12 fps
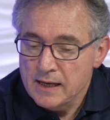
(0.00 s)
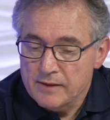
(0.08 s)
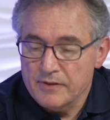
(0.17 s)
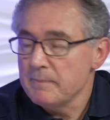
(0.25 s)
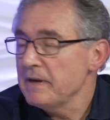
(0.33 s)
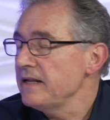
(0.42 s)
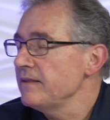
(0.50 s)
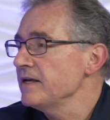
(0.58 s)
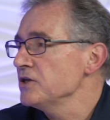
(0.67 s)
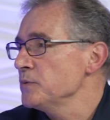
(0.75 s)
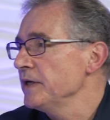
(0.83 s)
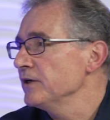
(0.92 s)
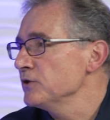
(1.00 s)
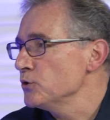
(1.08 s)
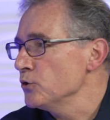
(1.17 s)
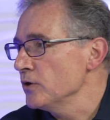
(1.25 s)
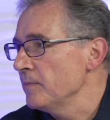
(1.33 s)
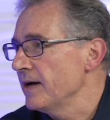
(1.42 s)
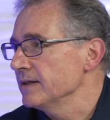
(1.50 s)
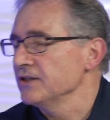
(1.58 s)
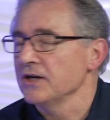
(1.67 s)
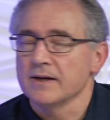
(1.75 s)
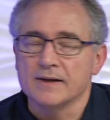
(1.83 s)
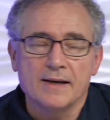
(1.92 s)
There are many things we can talk about,
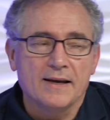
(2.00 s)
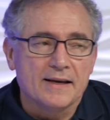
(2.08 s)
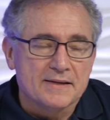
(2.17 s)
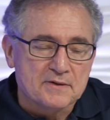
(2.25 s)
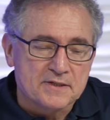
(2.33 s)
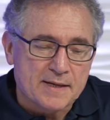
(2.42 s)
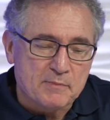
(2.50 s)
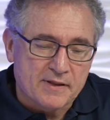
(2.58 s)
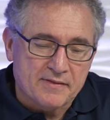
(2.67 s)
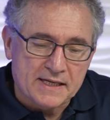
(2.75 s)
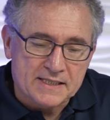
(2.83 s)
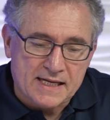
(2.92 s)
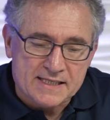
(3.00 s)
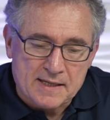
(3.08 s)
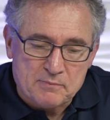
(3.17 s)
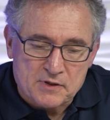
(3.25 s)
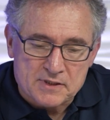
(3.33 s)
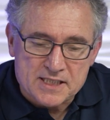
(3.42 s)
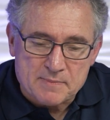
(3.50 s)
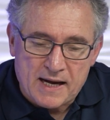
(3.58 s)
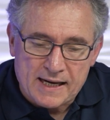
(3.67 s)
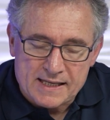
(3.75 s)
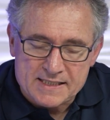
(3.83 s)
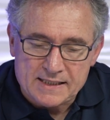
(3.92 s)
and some of the things I sometimes
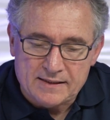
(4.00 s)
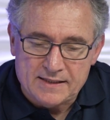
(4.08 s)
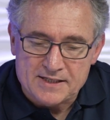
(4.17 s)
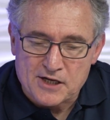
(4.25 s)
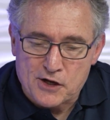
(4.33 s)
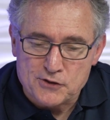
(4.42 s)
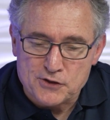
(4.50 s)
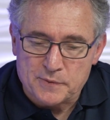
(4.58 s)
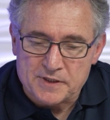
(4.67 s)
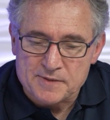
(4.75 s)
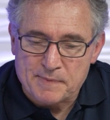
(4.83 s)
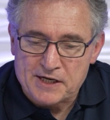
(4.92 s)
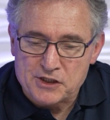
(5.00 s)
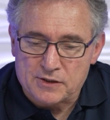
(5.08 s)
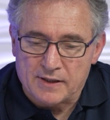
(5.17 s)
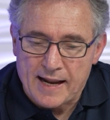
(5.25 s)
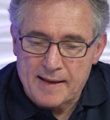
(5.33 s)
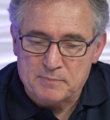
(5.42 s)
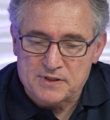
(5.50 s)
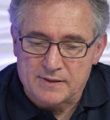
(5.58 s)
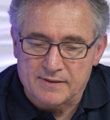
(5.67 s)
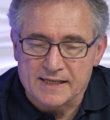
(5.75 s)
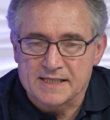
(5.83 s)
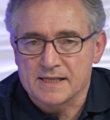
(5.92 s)
smile. I see these O2 inspection lamps
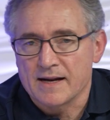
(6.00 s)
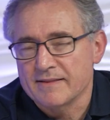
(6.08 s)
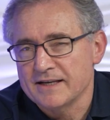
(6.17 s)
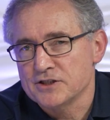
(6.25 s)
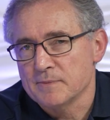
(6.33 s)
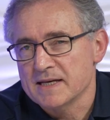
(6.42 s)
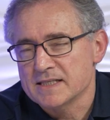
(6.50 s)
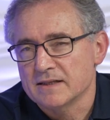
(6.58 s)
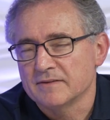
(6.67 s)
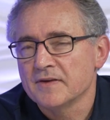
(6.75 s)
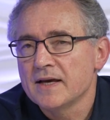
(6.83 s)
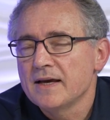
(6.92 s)
and things, and I think to myself,